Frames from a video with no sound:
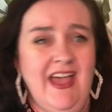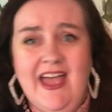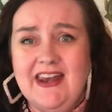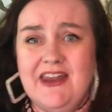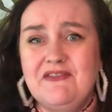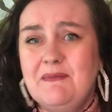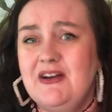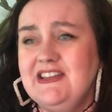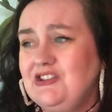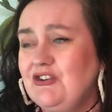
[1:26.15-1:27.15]
and
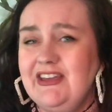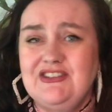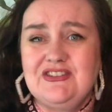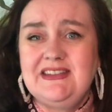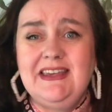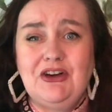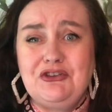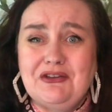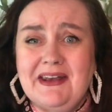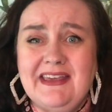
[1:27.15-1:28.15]
everybody's looking to see, are
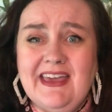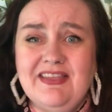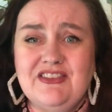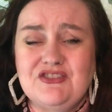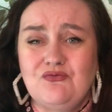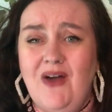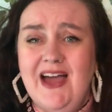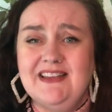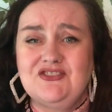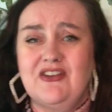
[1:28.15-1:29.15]
you going to get this
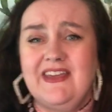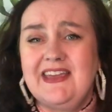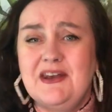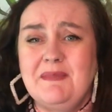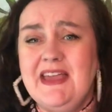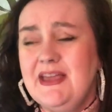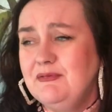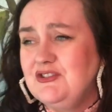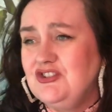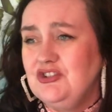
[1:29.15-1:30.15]
right? Are they going to be
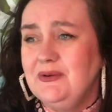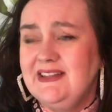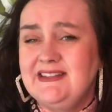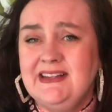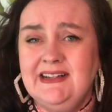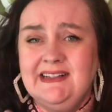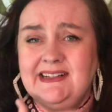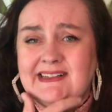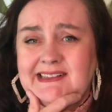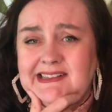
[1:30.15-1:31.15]
able to do it?
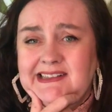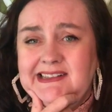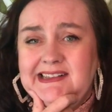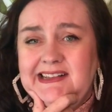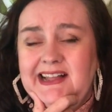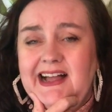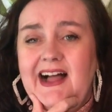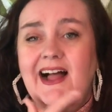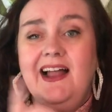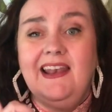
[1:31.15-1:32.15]

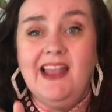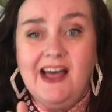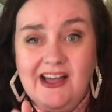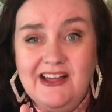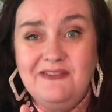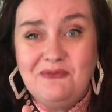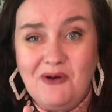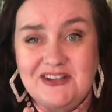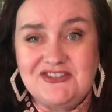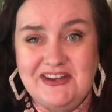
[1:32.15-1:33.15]
I love
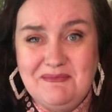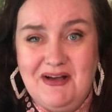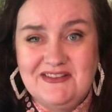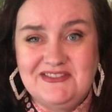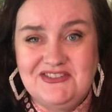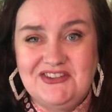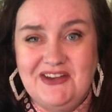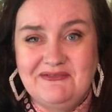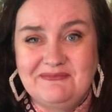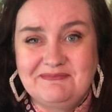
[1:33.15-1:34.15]
watching MasterChef,
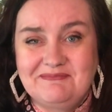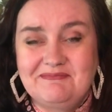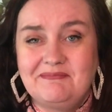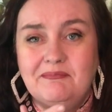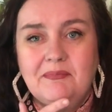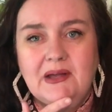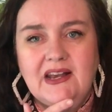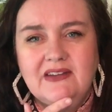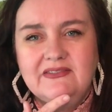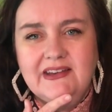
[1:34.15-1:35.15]
but
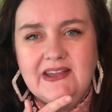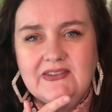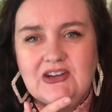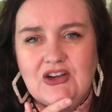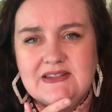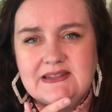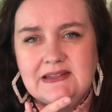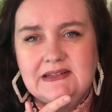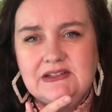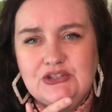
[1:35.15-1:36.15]
I've never
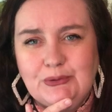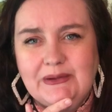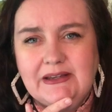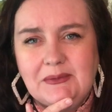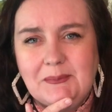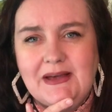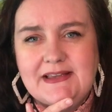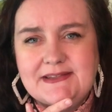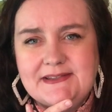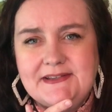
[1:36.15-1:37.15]
considered doing it
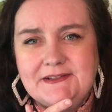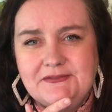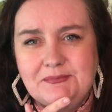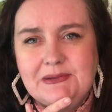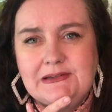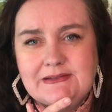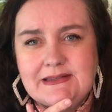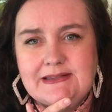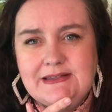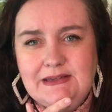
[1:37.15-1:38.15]
myself because
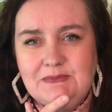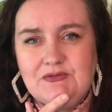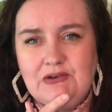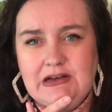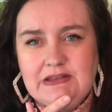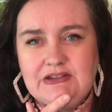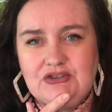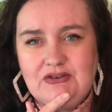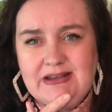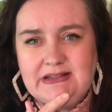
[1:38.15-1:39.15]
it seems rather
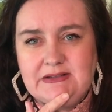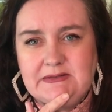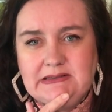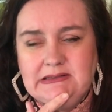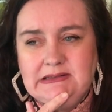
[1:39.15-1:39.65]
stressful.